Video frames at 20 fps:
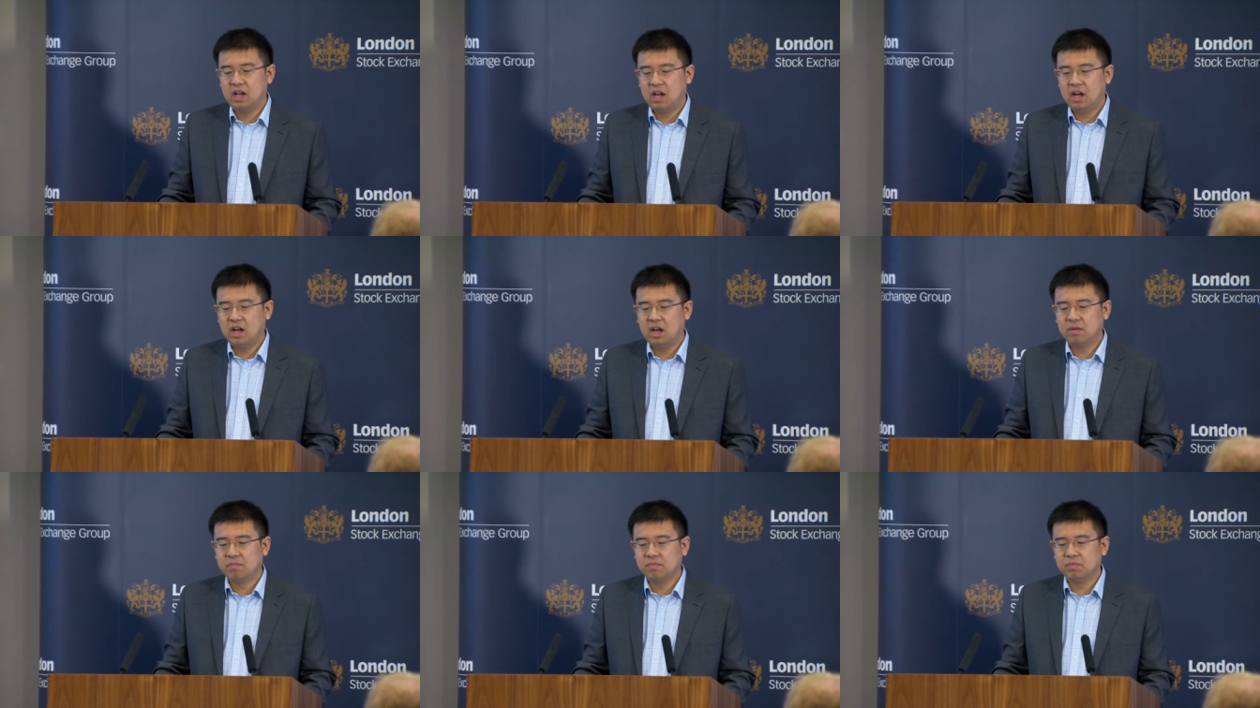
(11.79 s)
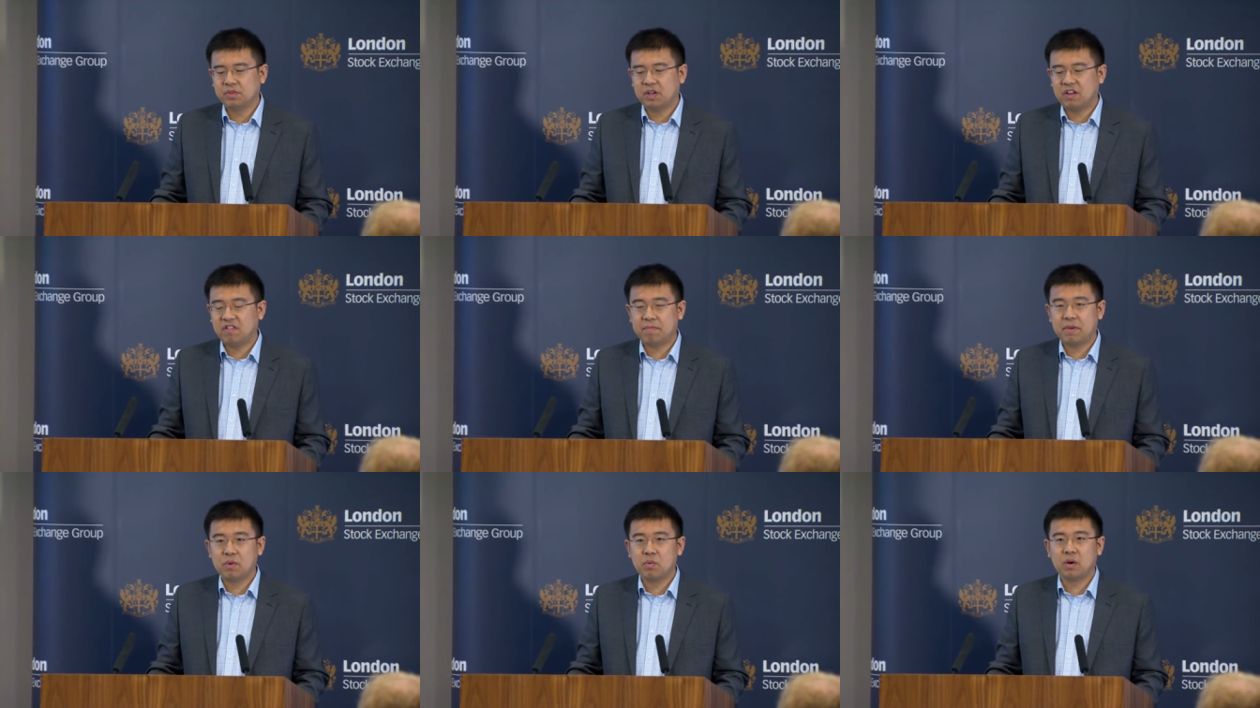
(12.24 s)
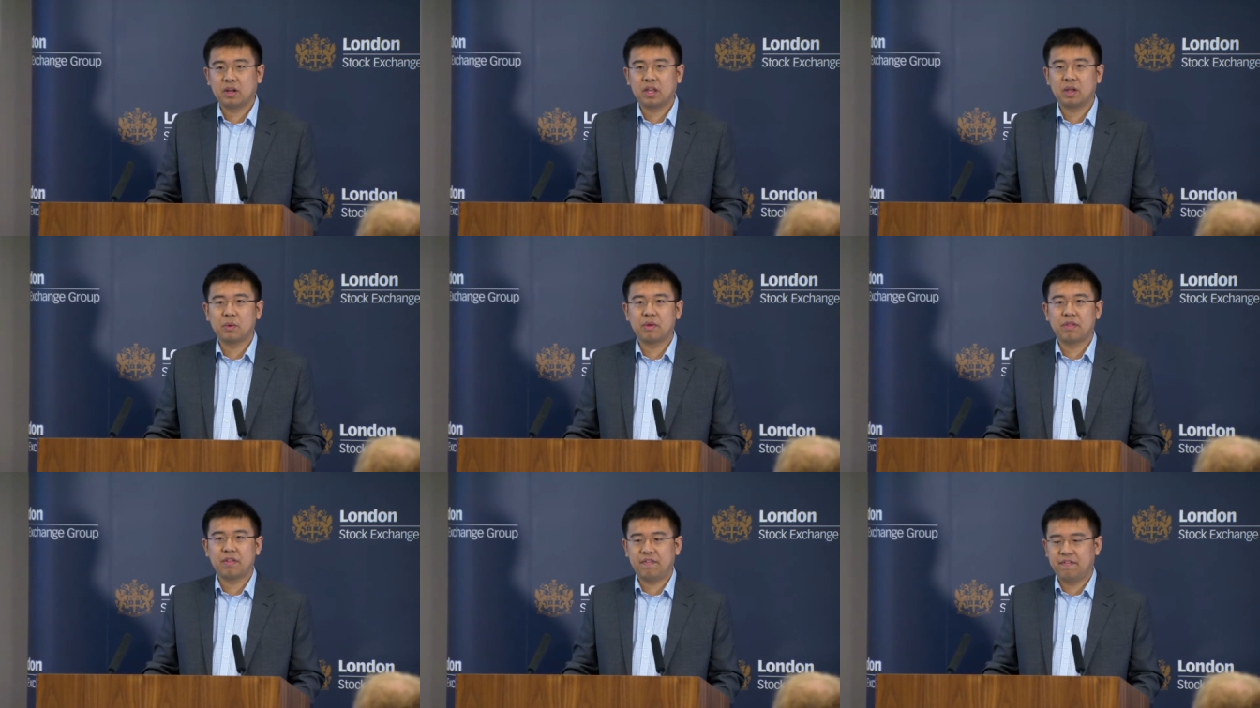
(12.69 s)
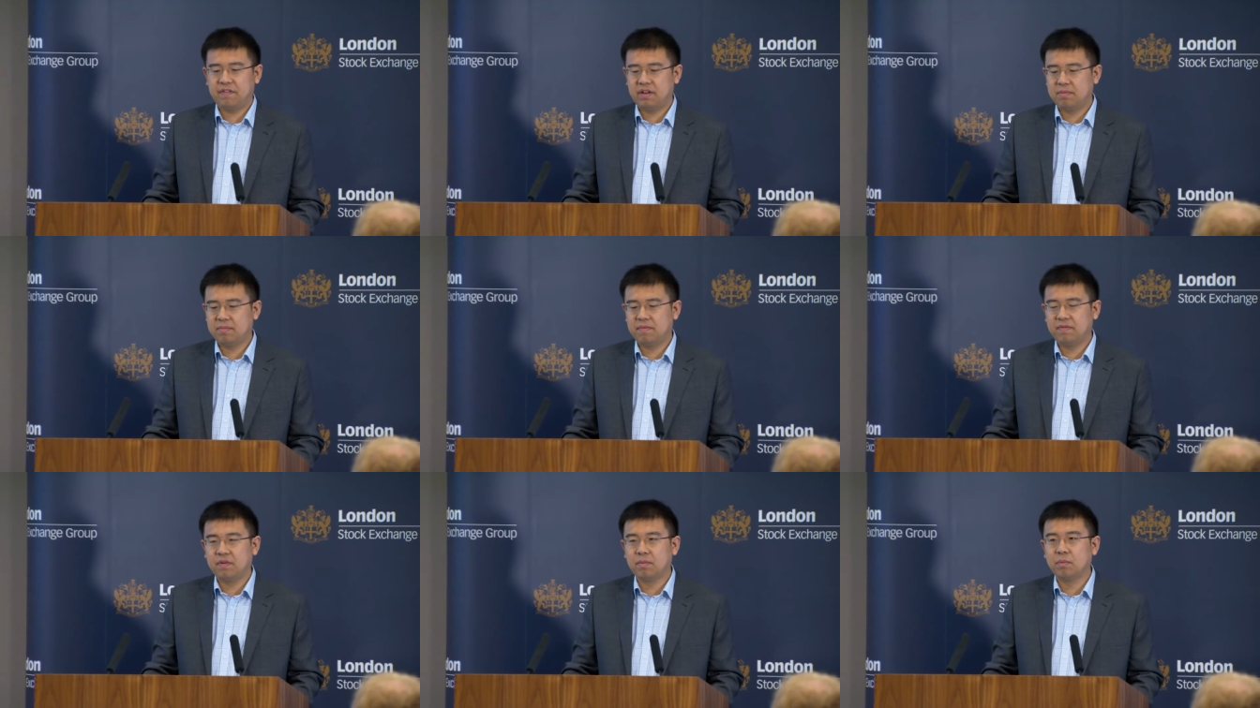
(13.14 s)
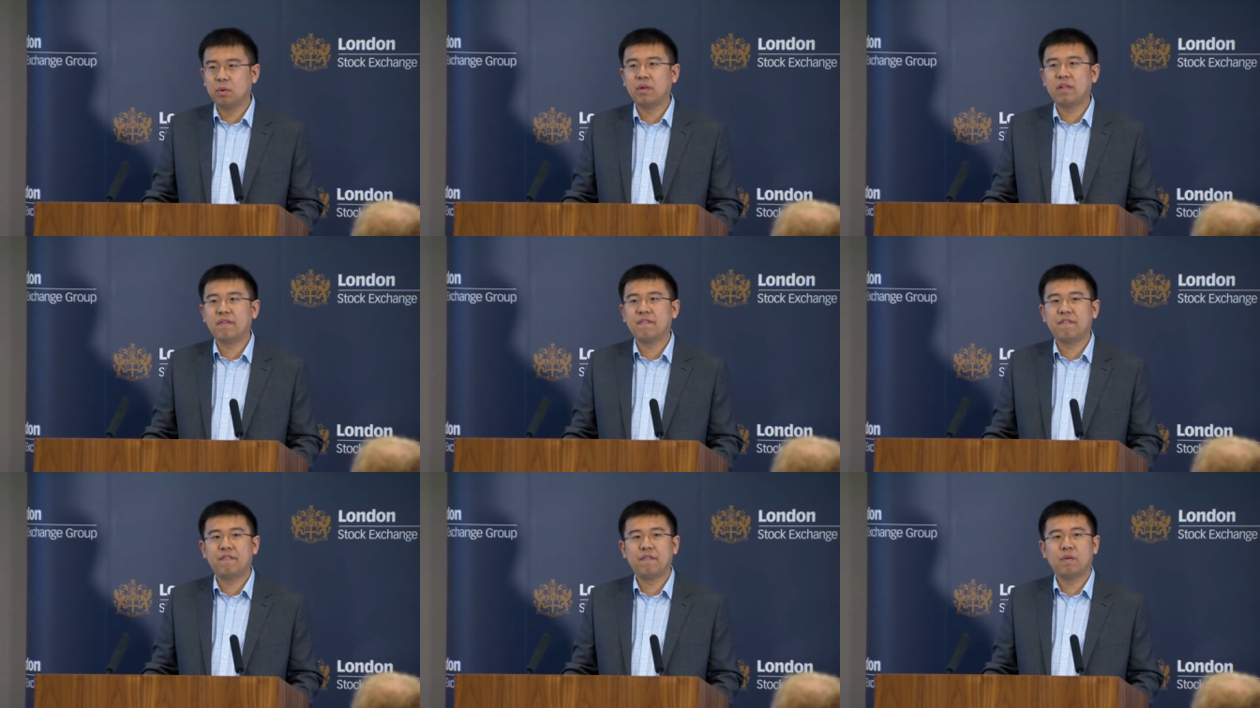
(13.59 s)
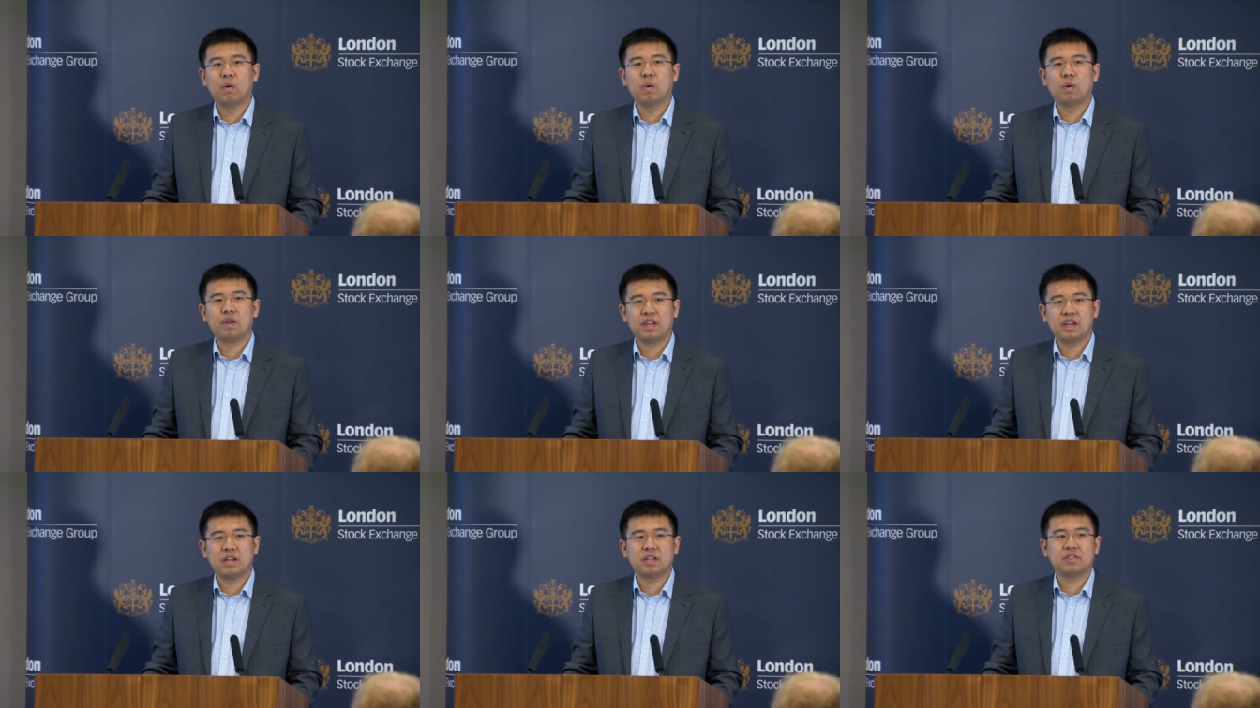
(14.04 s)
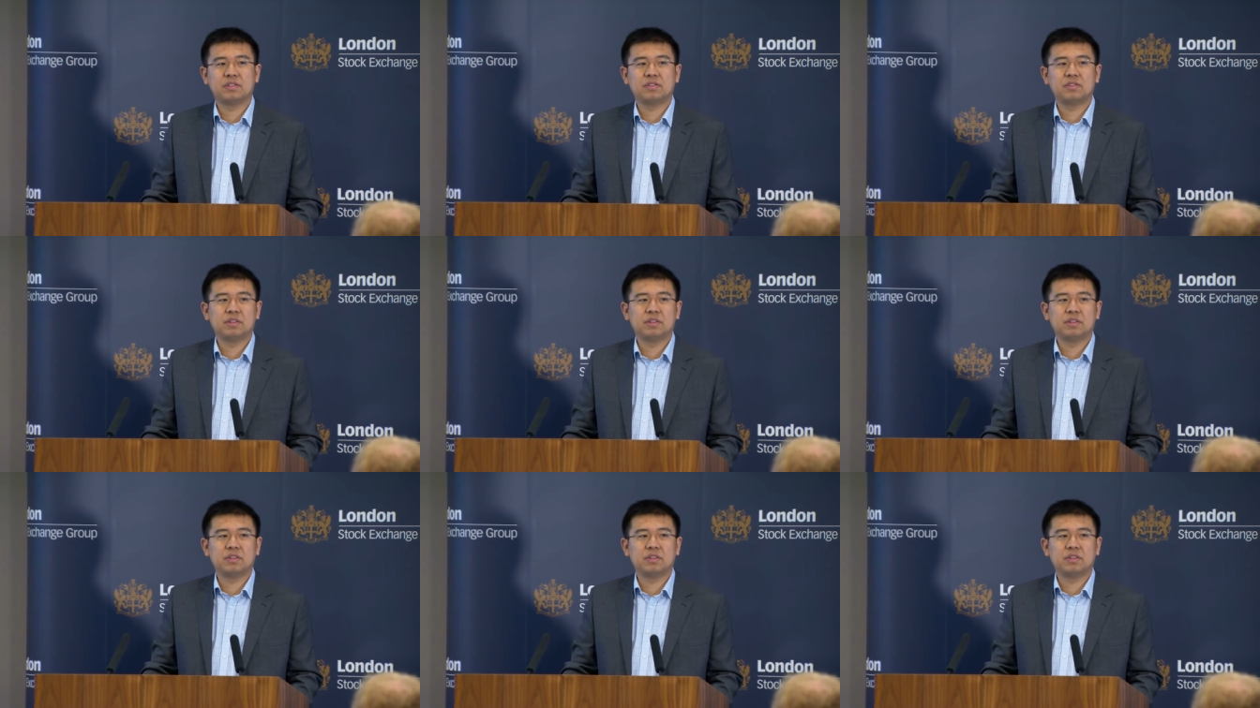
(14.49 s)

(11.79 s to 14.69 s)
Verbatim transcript: Um, so I've been working with the firm for more than four years,